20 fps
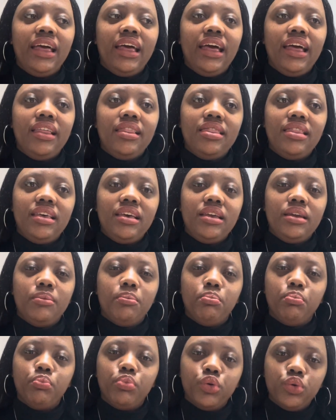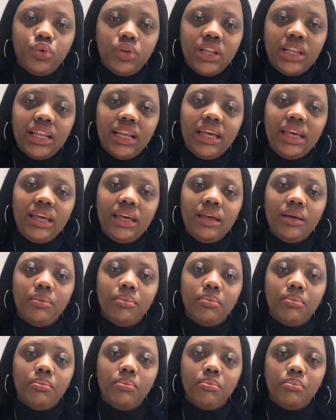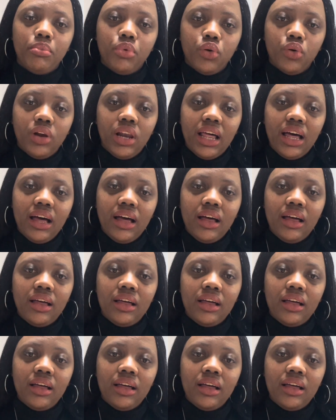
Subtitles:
And then Buhle Mbola,